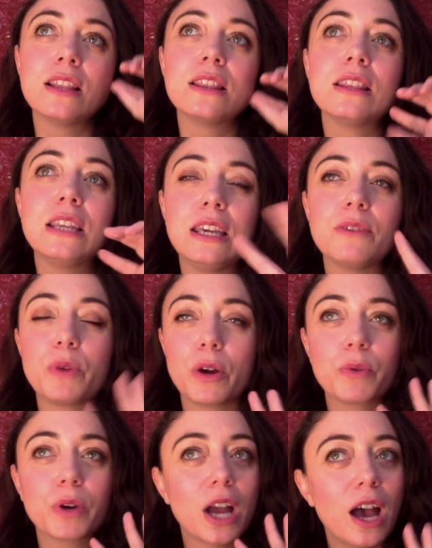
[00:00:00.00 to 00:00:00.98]
le-
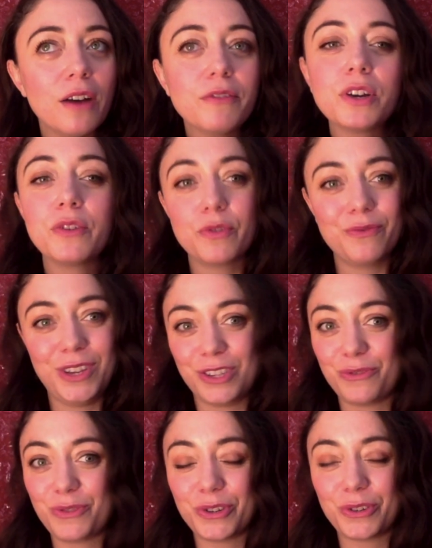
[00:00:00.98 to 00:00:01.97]
we're recovering from
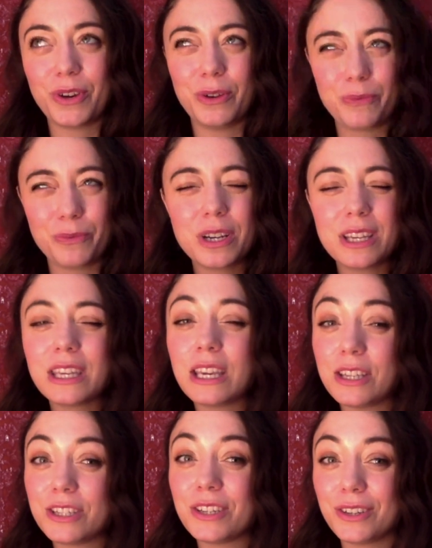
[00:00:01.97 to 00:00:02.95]
Venus retrograde really
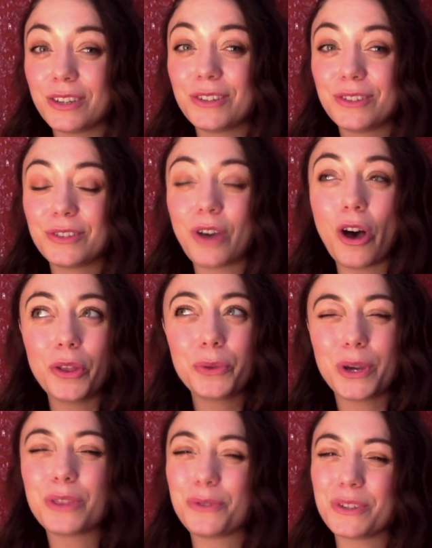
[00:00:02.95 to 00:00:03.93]
until all
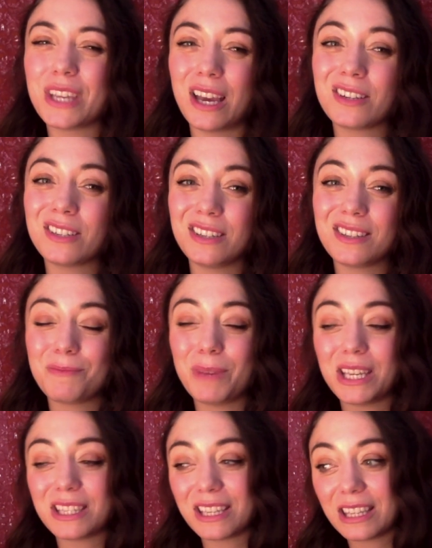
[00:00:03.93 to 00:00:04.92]
the way through Sag season,
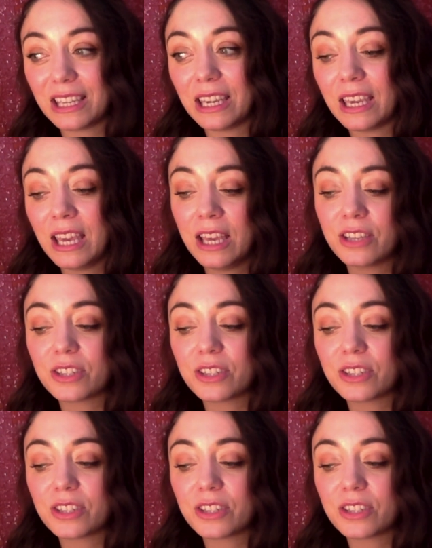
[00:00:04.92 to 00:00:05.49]
basically.